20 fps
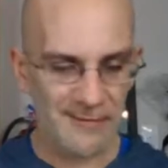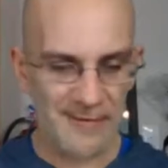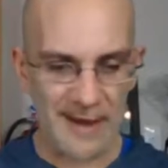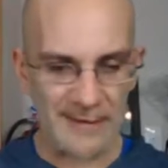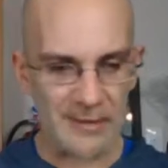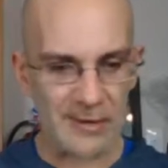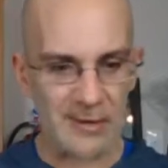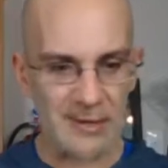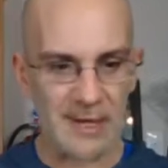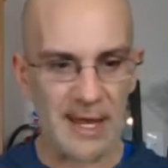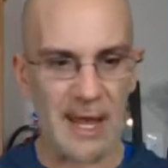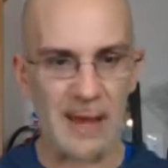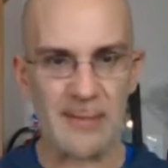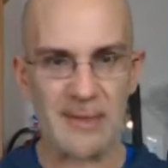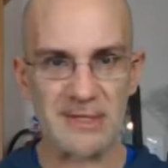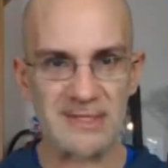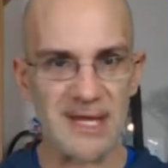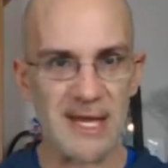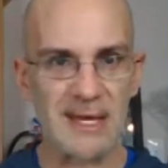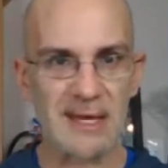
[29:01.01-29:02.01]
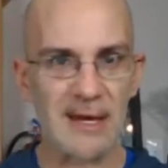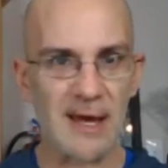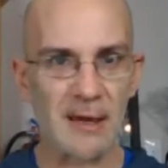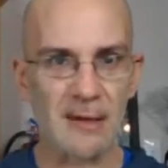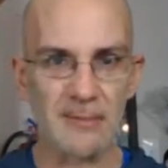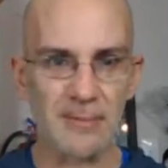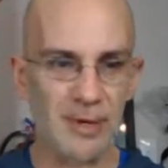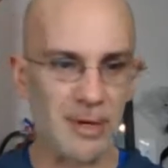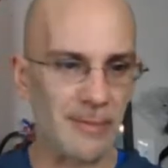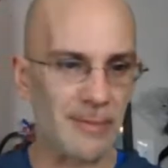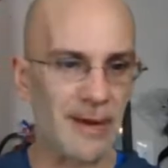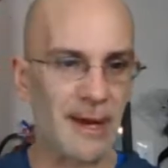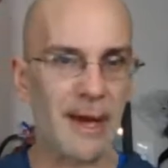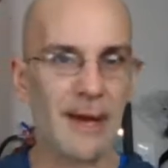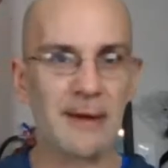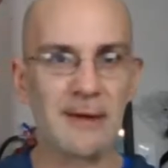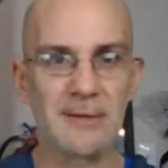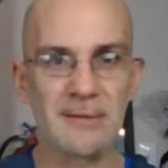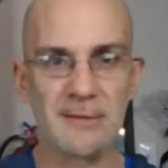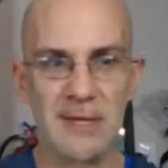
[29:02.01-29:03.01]
$5 game and take it out and put it
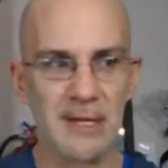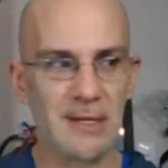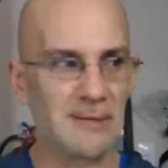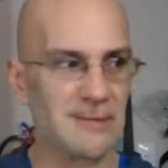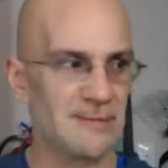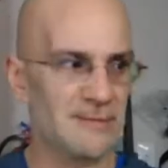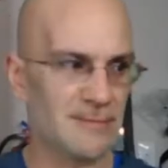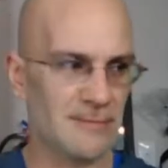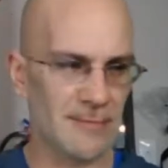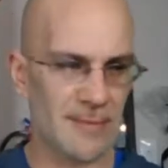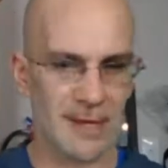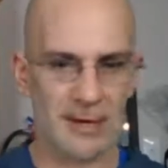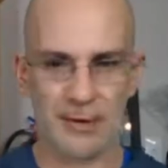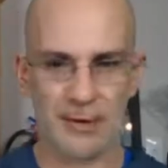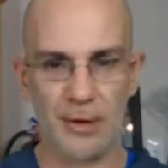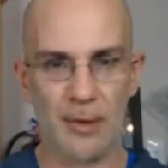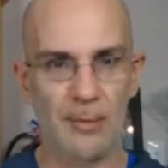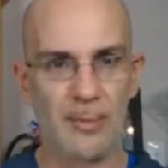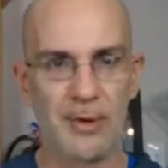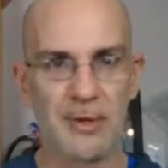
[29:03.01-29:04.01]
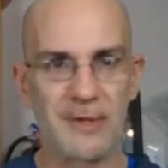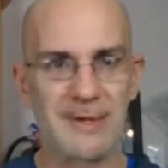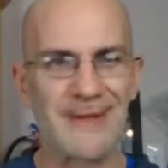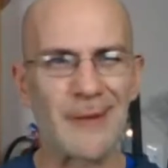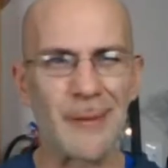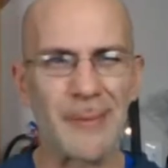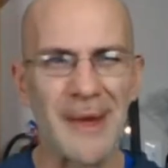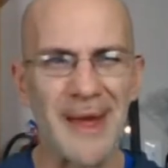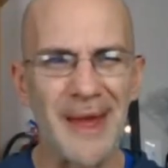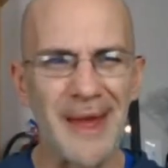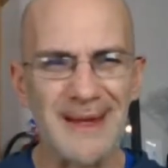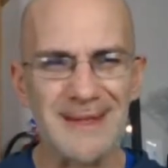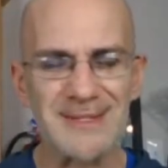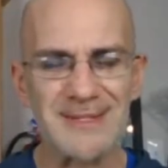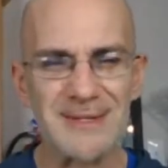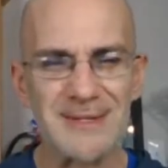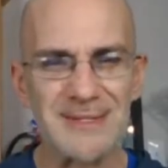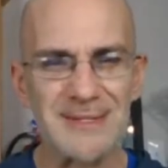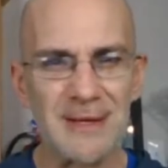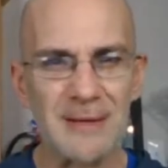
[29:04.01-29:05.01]
back, and I don't know, put it down their
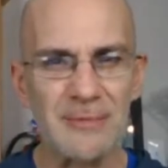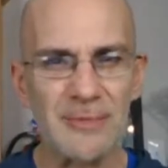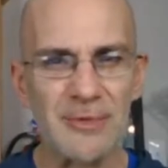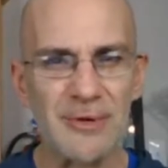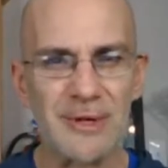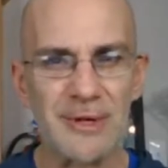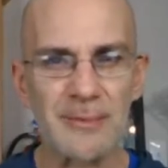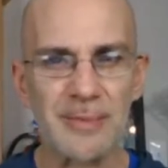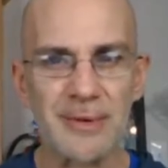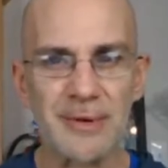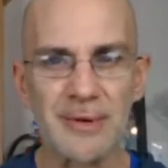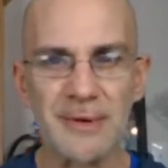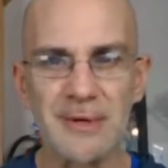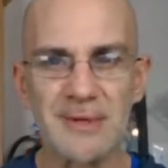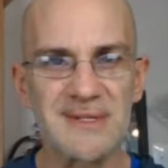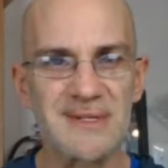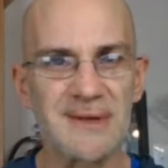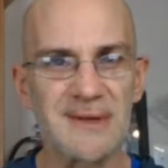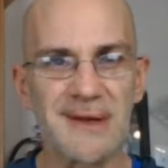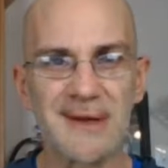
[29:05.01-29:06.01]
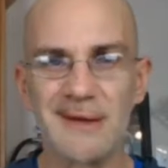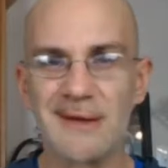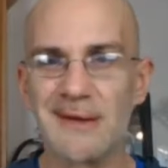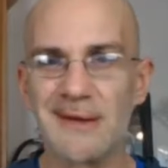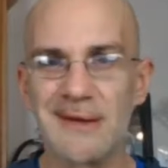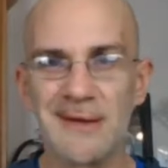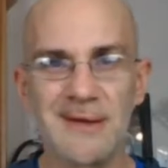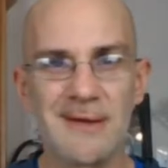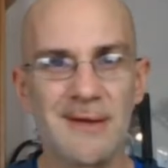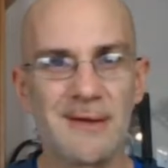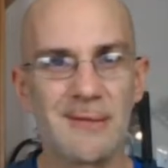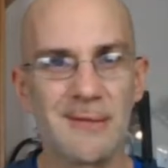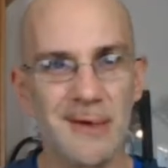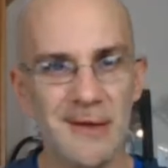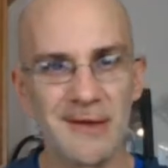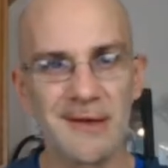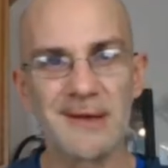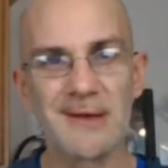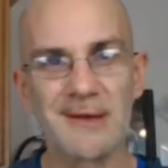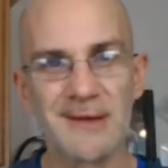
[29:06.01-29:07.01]
pants or something or in their purse. Like,
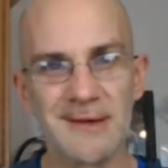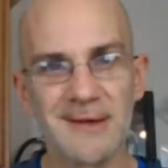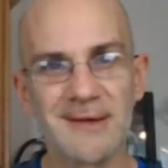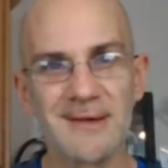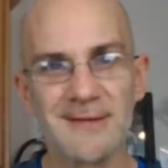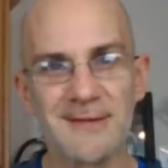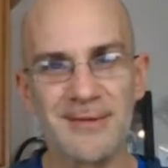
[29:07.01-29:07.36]
really?